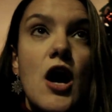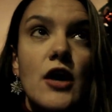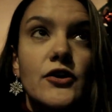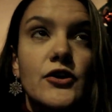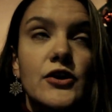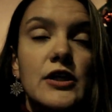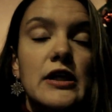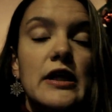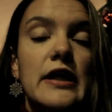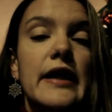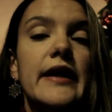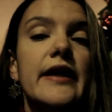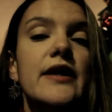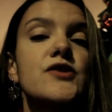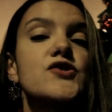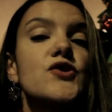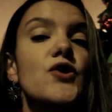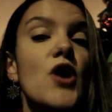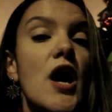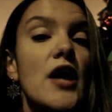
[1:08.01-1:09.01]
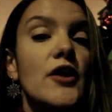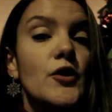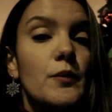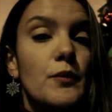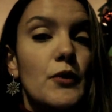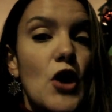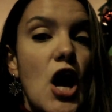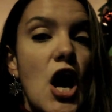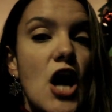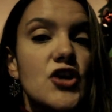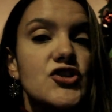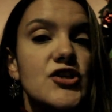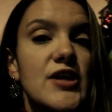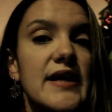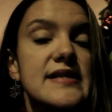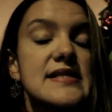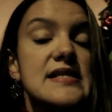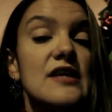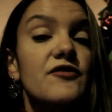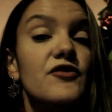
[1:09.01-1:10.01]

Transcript: other clients or other projects